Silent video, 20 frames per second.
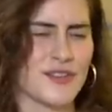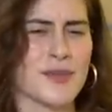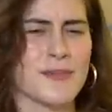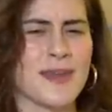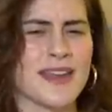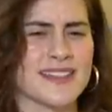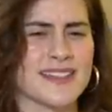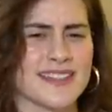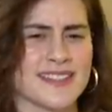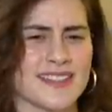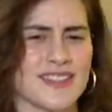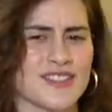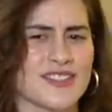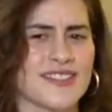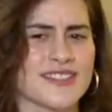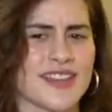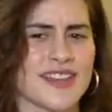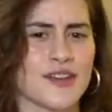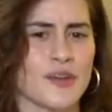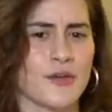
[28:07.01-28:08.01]
You can make
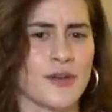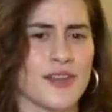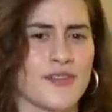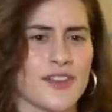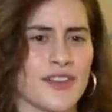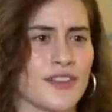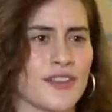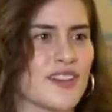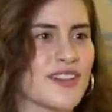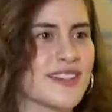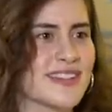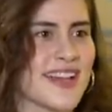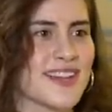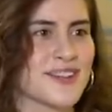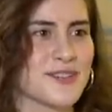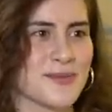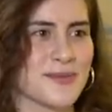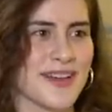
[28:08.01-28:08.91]
decisions that no one even looks at